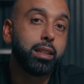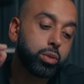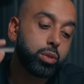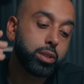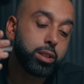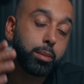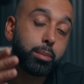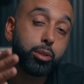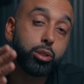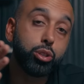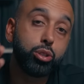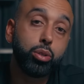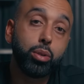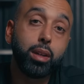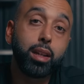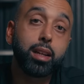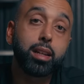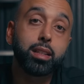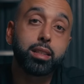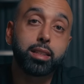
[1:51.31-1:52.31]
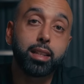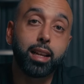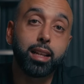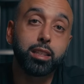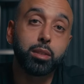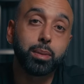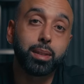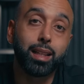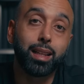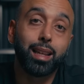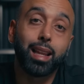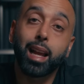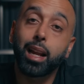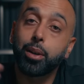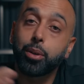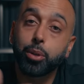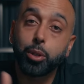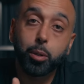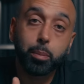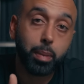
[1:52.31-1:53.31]
So someone truly understands when they
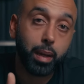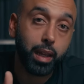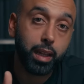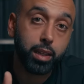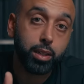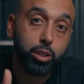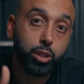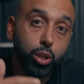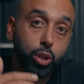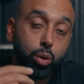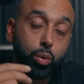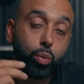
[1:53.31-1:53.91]
land on your page,